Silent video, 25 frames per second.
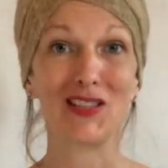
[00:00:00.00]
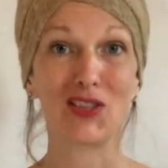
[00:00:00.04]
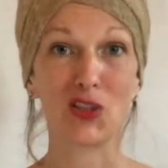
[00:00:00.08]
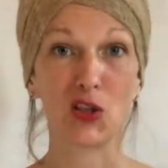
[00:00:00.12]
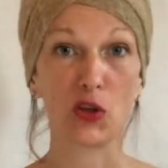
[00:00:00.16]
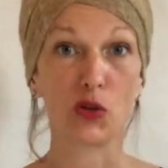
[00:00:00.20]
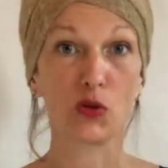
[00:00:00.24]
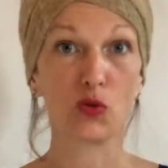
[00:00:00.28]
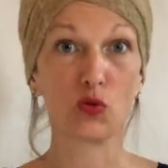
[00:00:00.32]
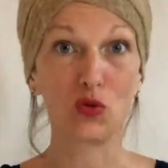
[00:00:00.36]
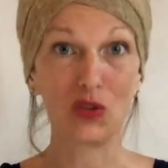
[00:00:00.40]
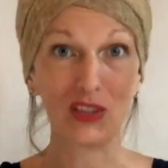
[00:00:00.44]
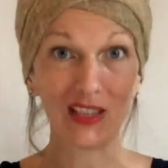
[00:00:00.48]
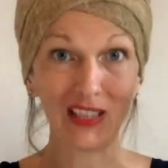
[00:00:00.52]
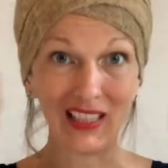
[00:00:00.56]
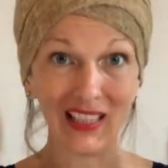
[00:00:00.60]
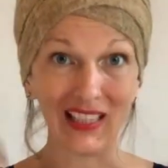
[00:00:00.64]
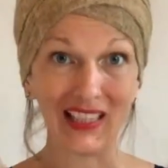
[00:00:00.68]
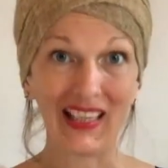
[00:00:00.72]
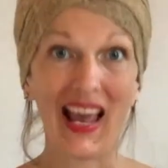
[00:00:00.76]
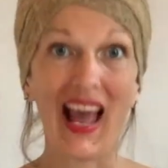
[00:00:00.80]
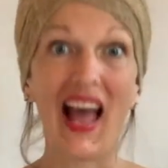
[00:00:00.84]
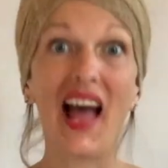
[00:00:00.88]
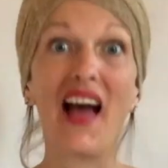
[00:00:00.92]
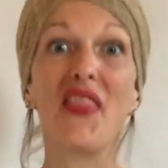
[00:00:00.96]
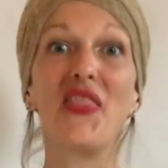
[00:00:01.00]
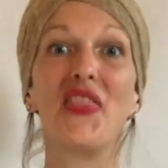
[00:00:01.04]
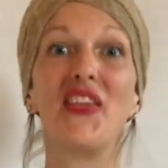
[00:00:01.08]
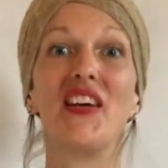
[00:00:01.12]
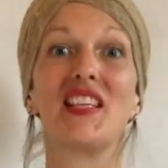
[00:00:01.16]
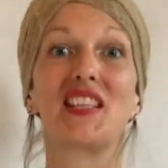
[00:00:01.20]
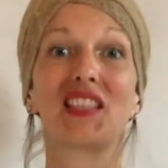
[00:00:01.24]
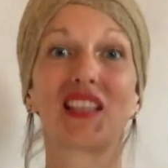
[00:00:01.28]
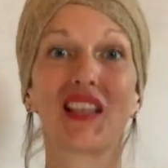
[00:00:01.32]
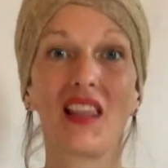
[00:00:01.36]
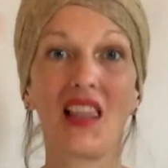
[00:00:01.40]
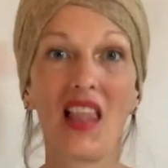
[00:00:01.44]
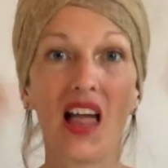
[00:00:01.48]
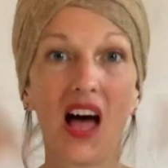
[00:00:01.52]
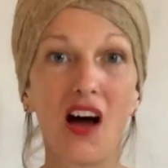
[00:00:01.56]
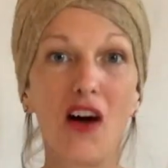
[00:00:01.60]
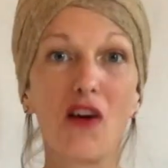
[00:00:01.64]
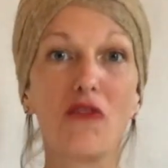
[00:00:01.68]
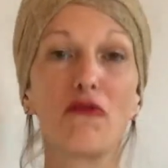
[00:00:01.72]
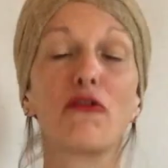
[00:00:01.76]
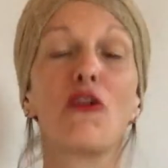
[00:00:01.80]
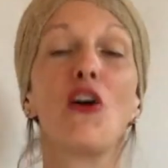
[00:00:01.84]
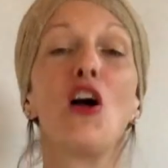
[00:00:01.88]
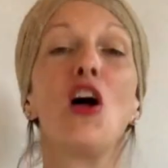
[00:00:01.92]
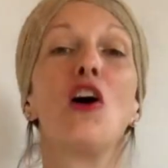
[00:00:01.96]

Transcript: to really get this love